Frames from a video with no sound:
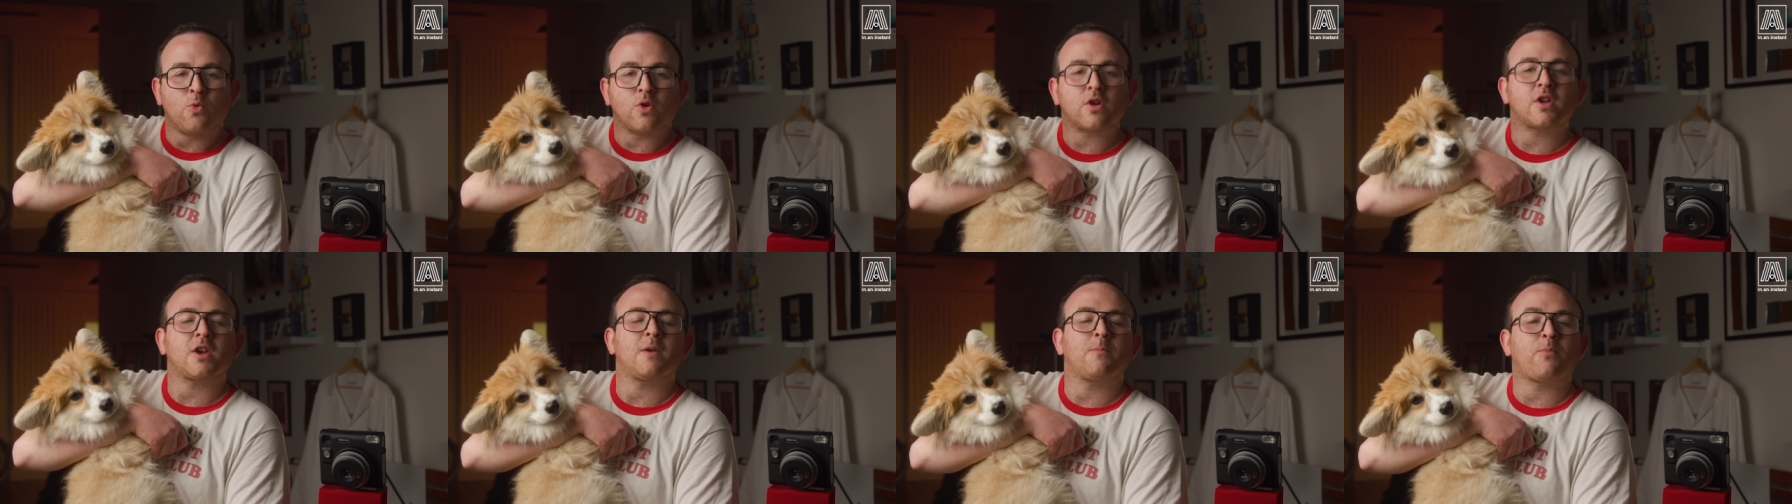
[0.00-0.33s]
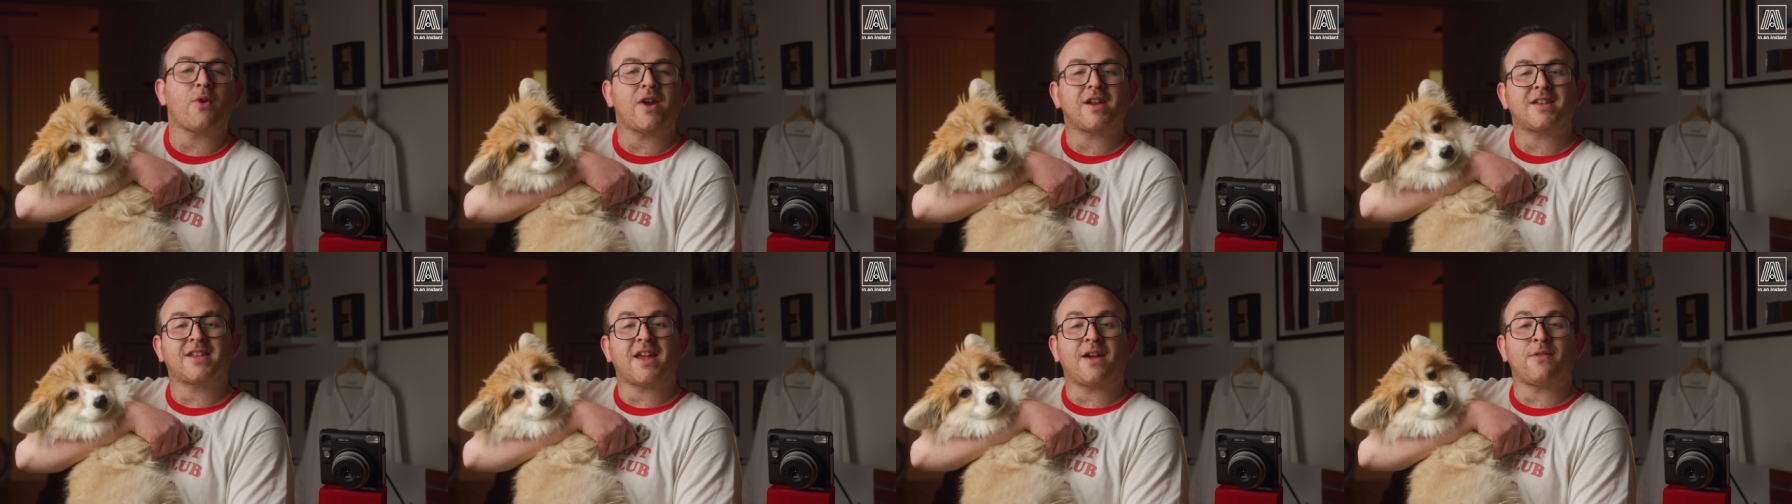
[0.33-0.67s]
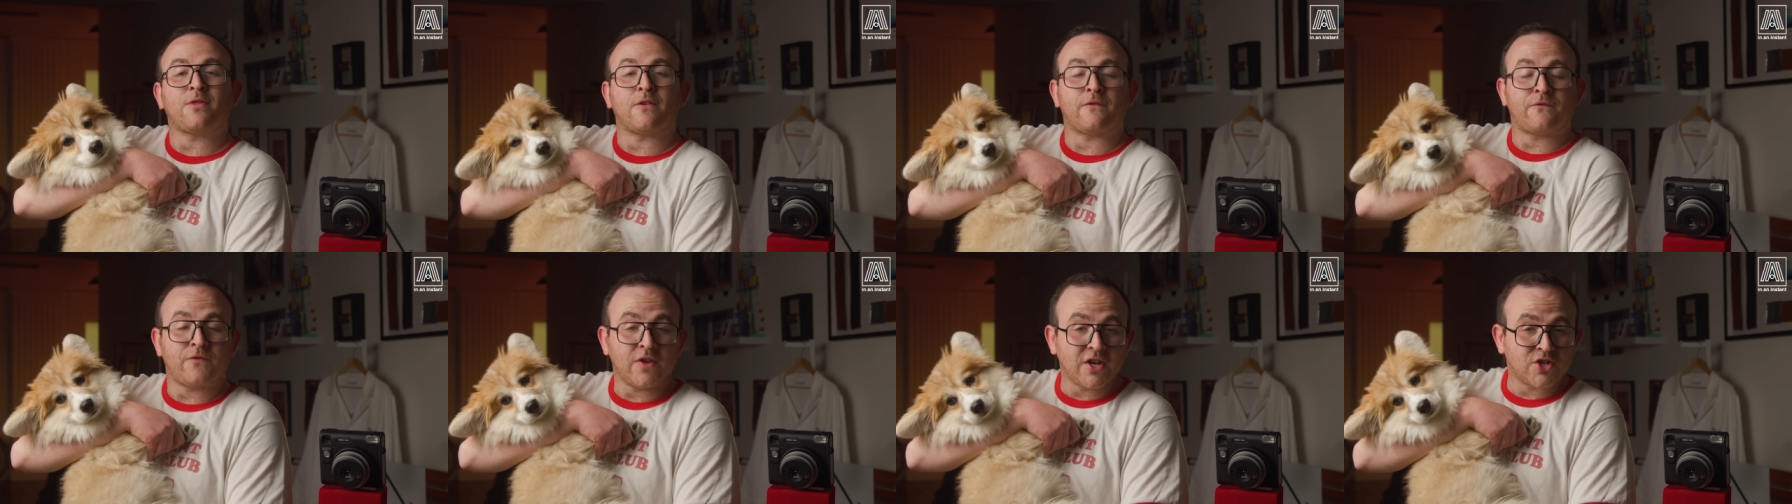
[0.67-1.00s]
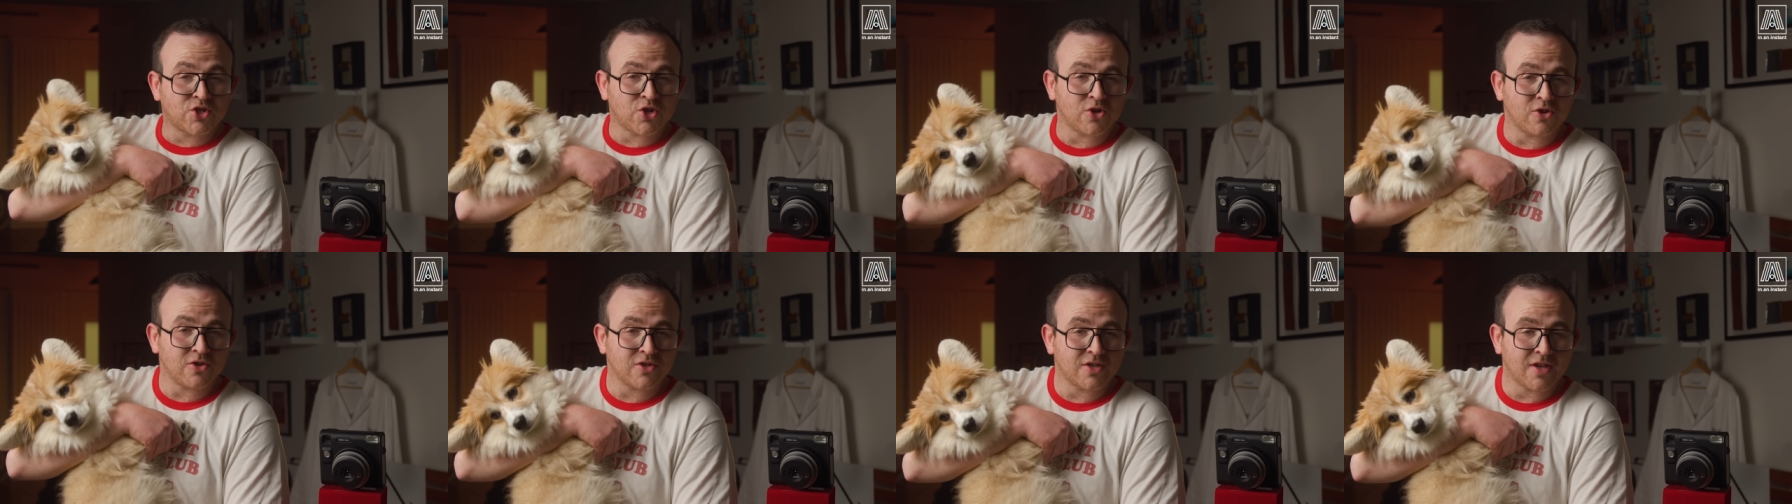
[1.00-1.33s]
We're gonna break down the
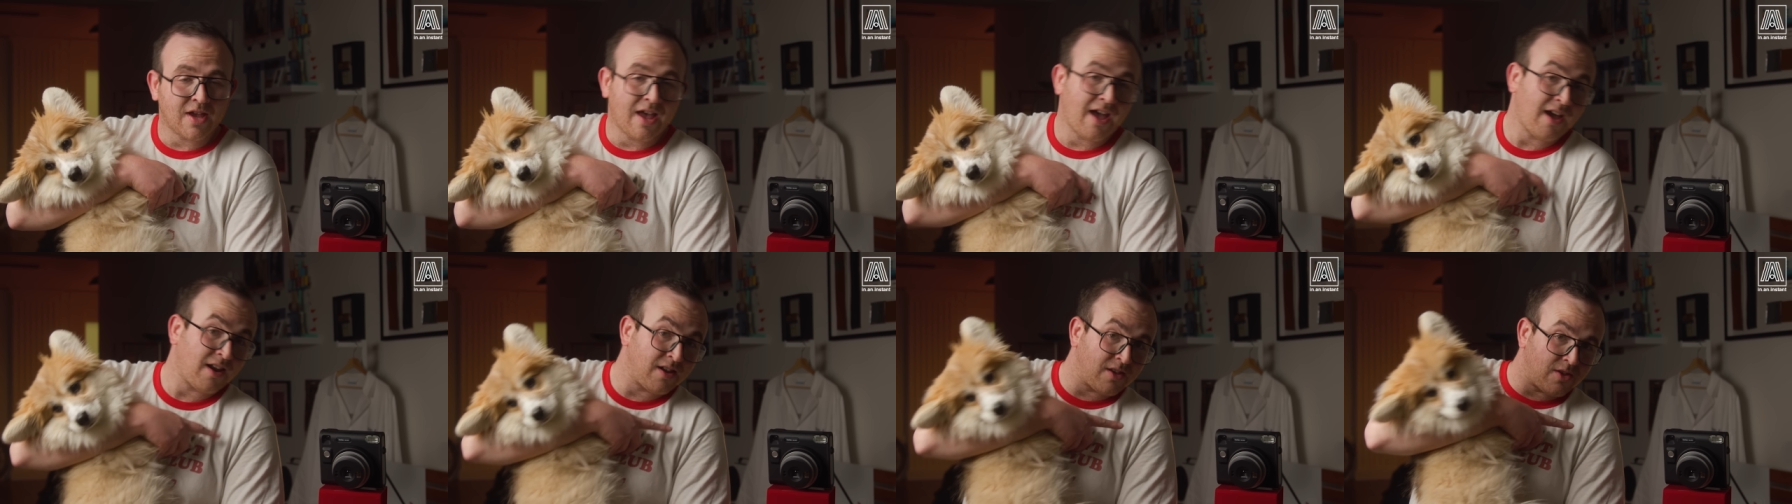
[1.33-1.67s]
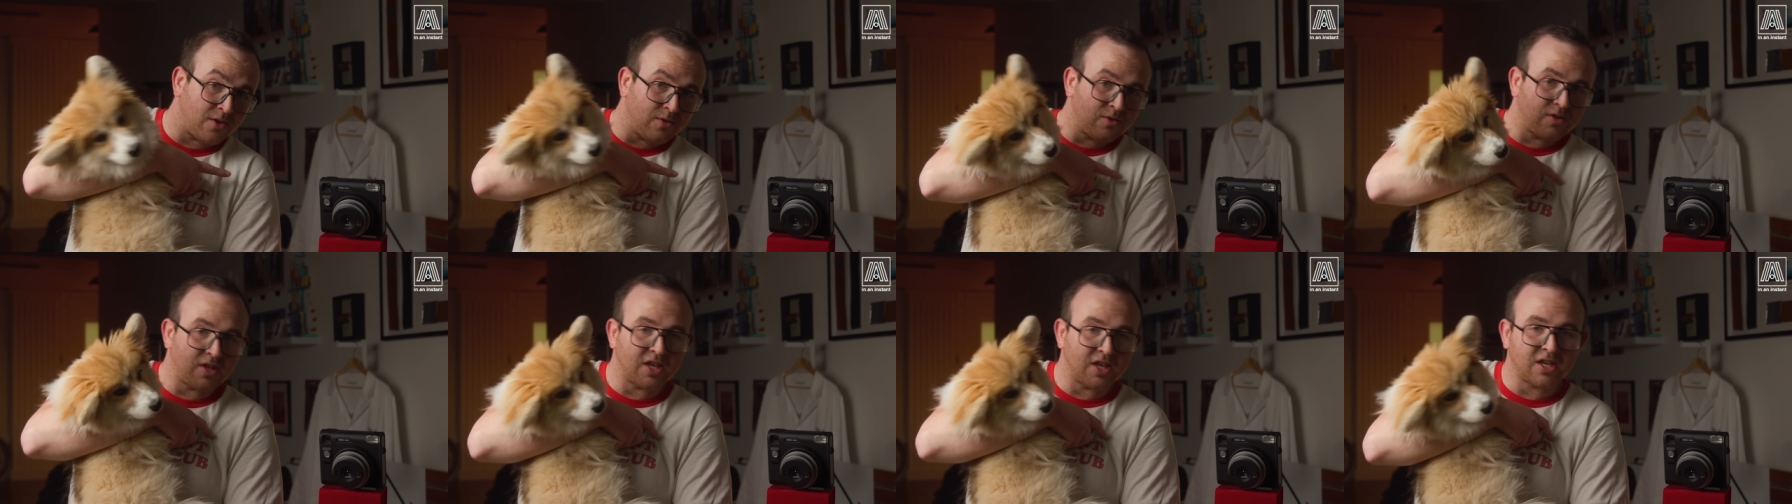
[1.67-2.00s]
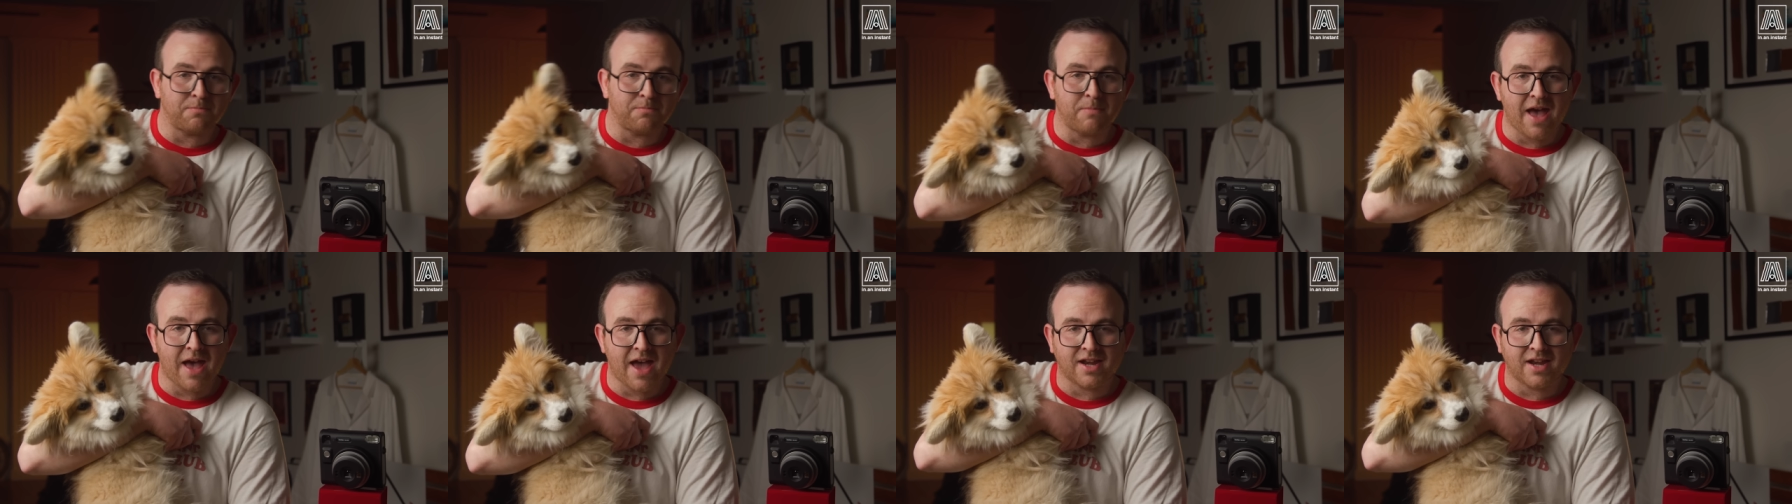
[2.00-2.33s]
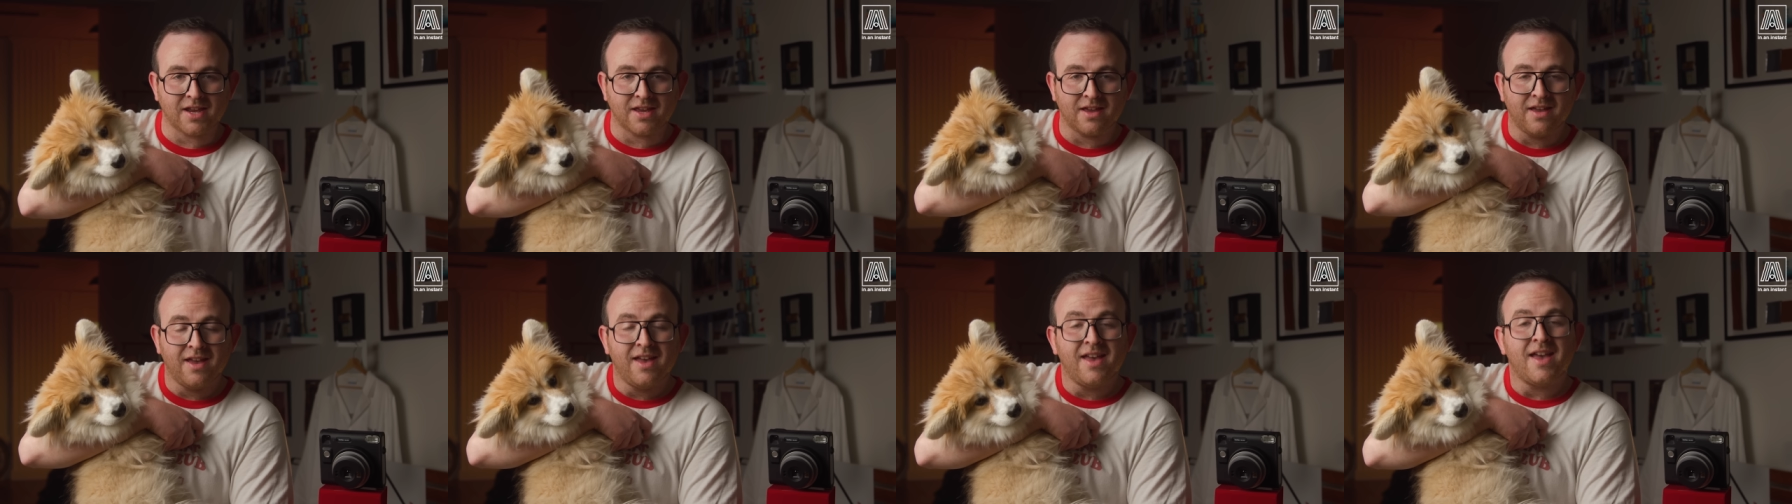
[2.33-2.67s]
features, how to use this
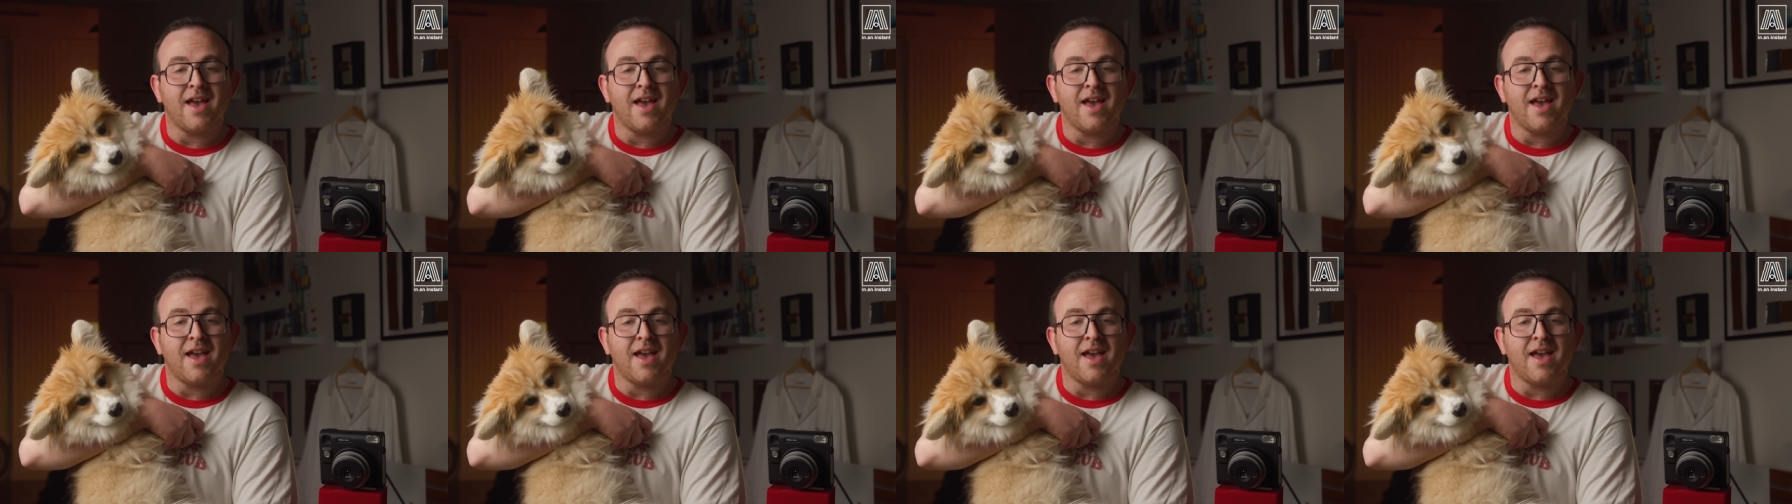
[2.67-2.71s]
baddie,